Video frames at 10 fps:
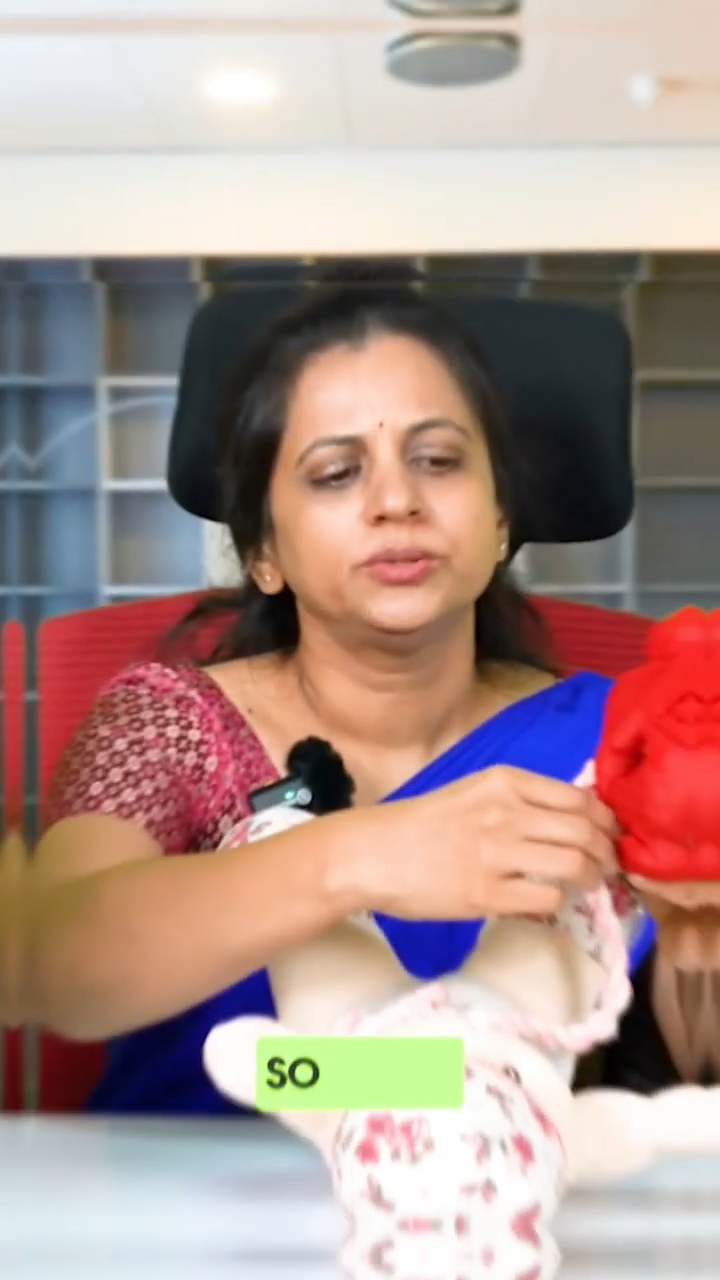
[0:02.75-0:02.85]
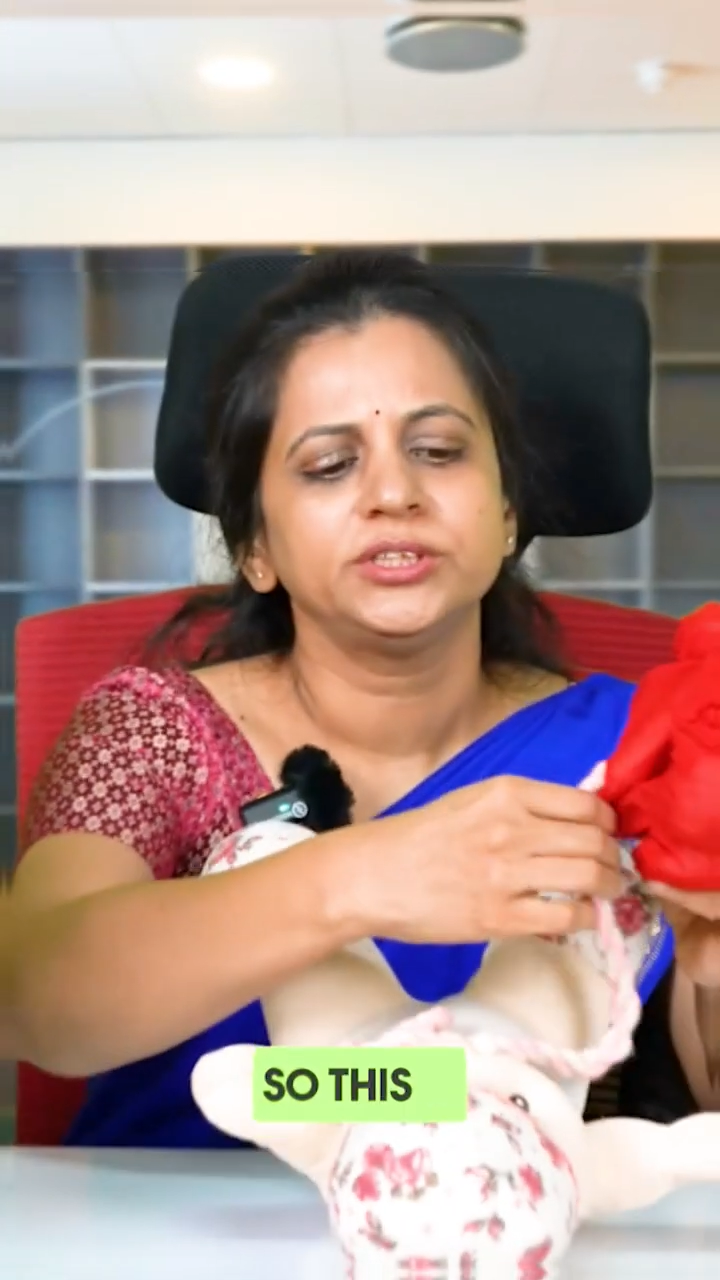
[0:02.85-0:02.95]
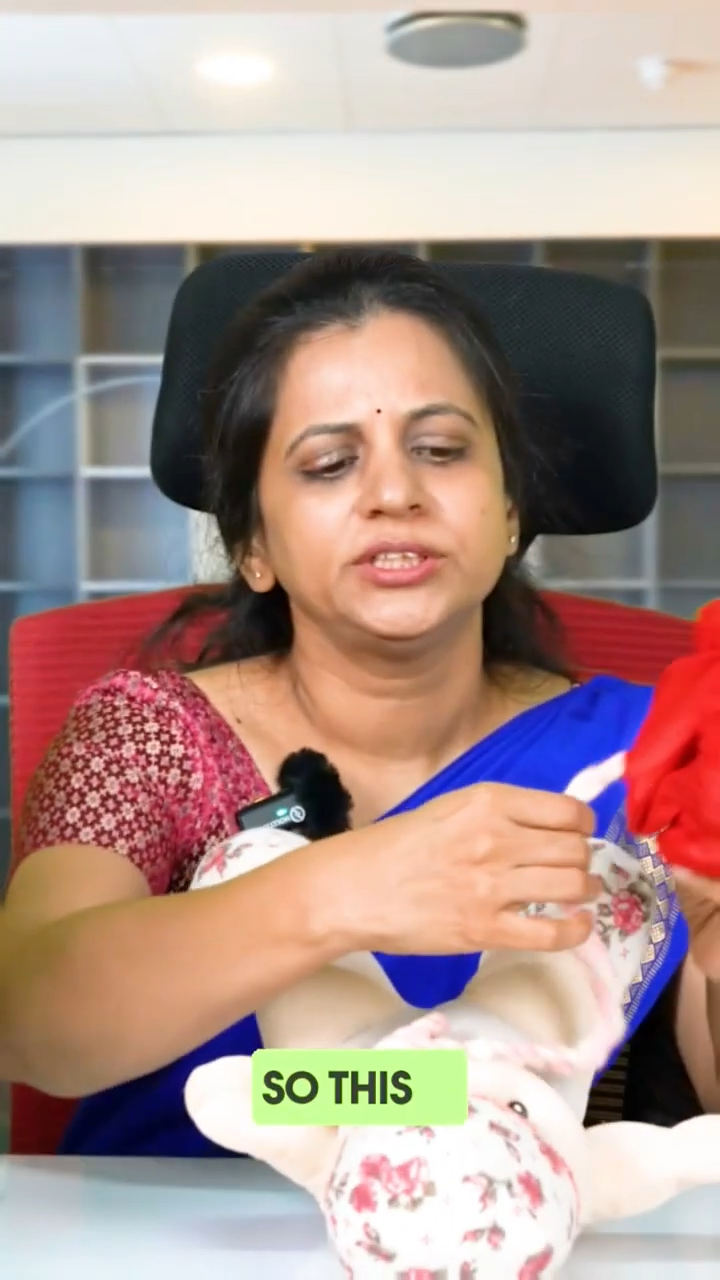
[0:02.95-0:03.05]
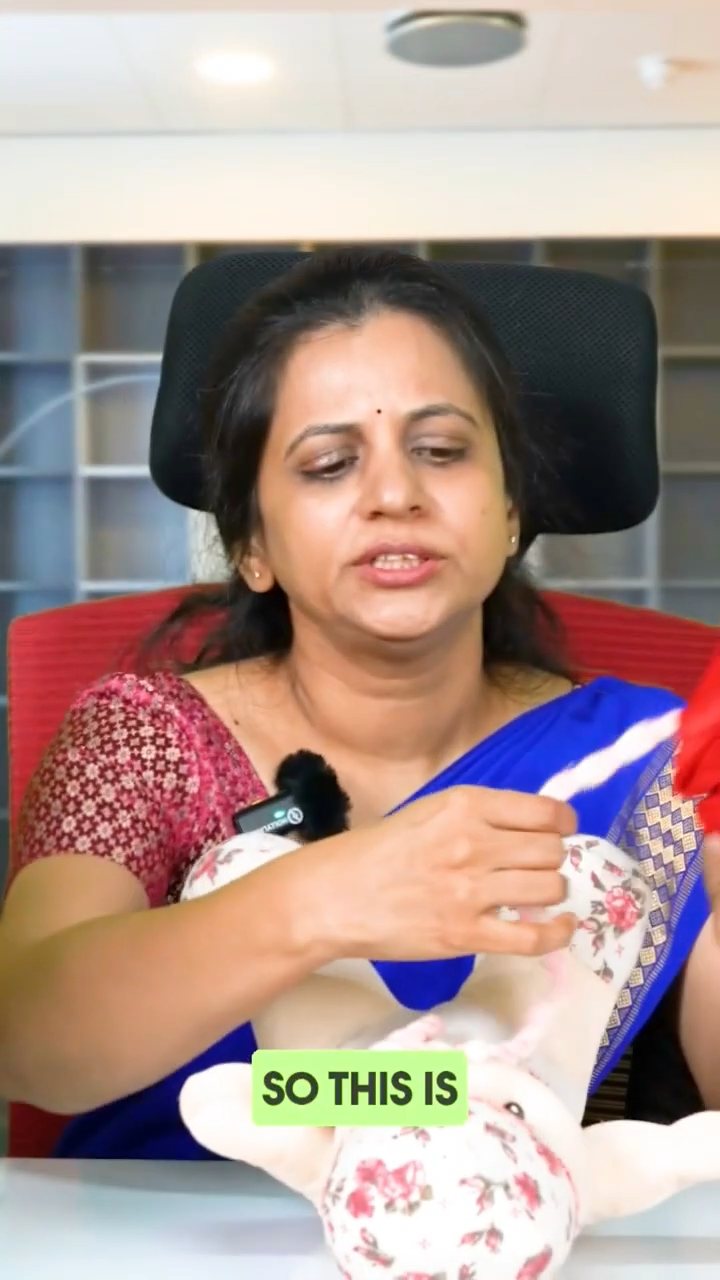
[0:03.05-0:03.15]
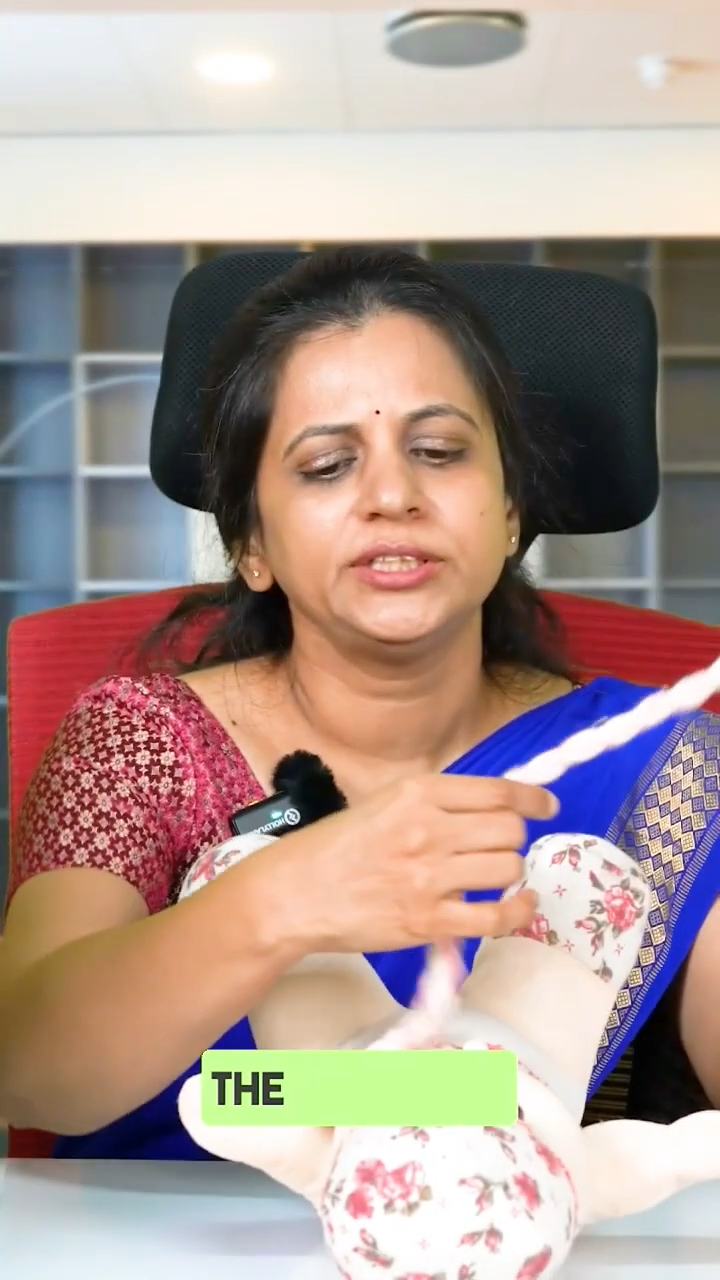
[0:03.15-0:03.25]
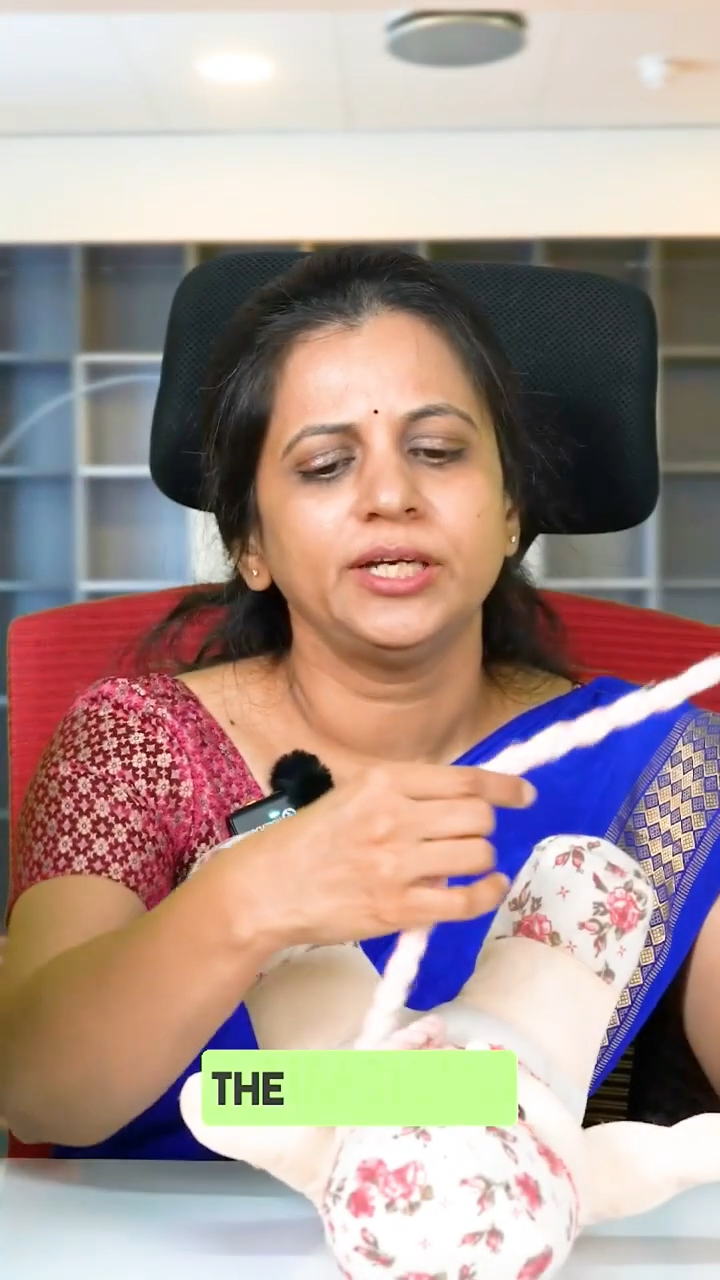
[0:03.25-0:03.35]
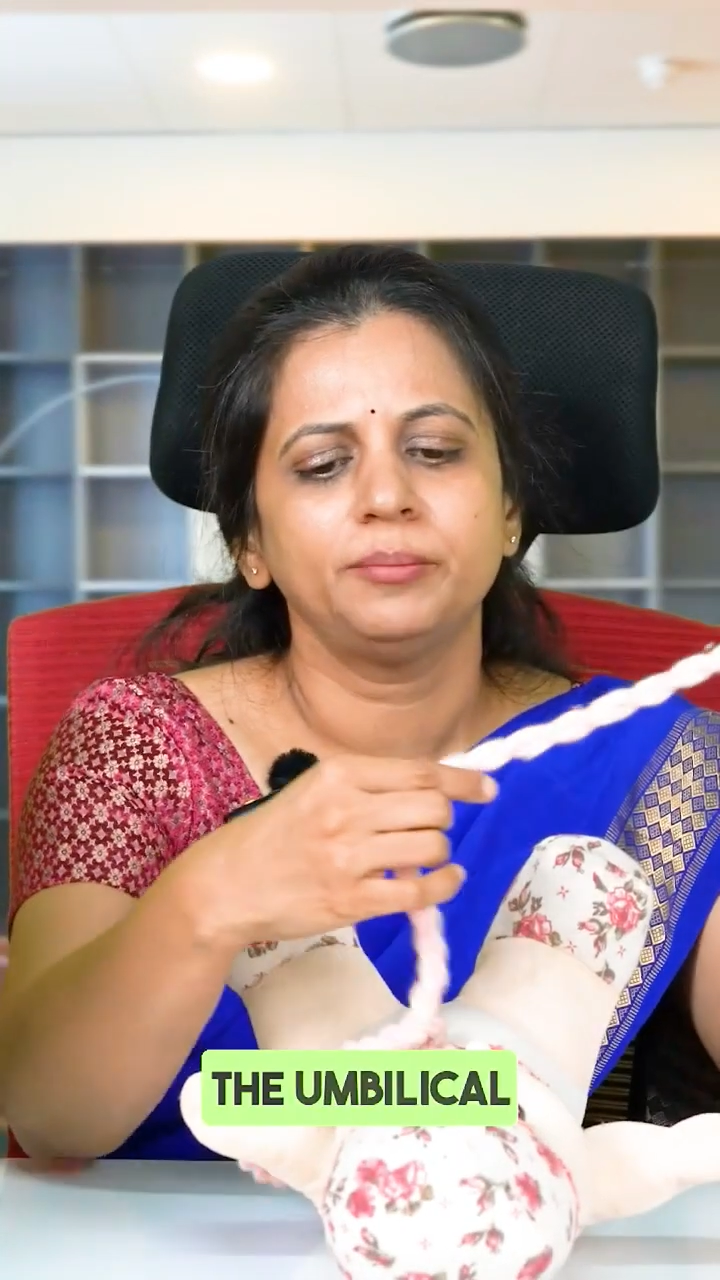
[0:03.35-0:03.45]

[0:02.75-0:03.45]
So this is the